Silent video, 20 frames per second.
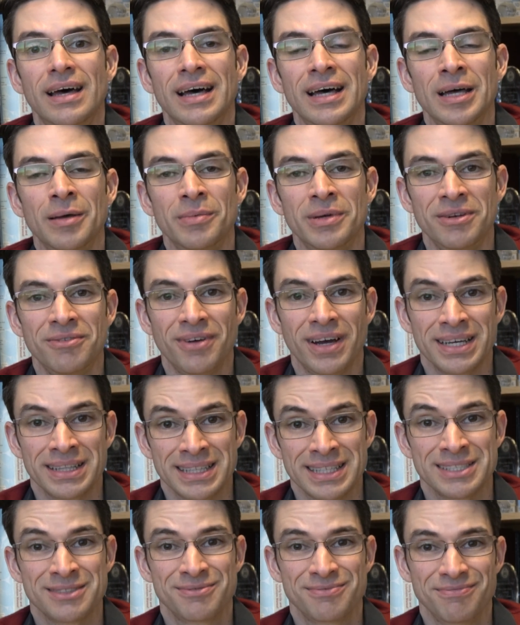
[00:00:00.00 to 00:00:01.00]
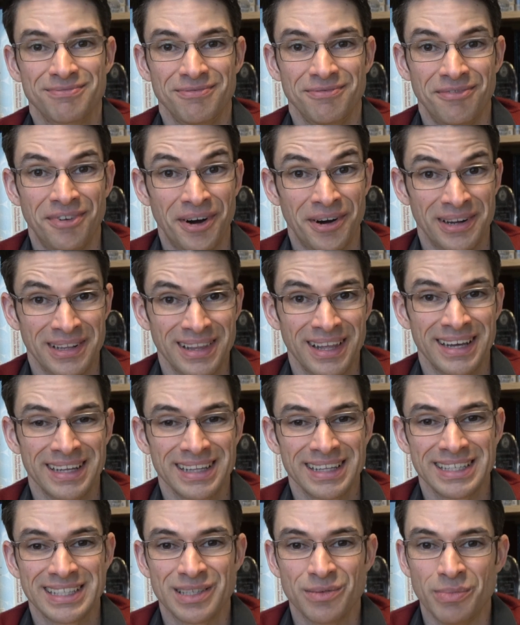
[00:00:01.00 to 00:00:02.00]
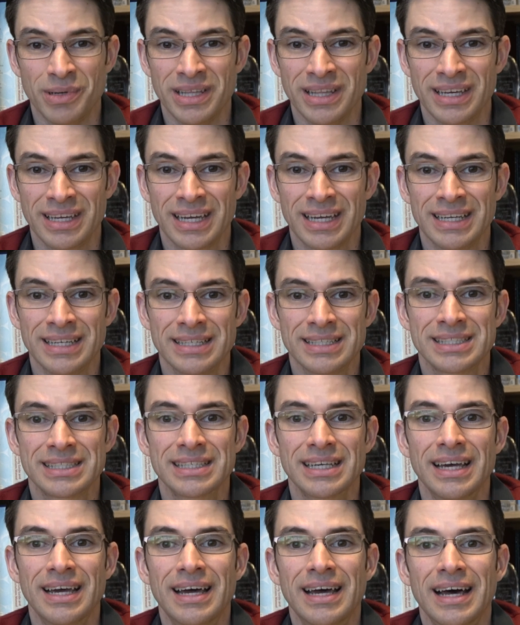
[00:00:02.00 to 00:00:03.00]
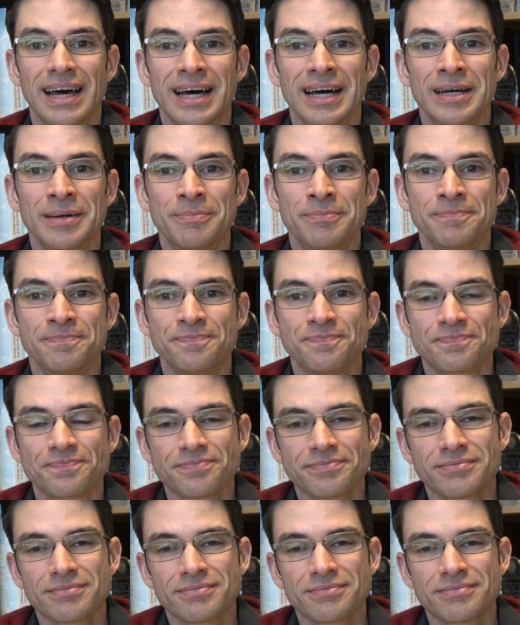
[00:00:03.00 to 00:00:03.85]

Um, in fact, that's very likely to be the case. Um,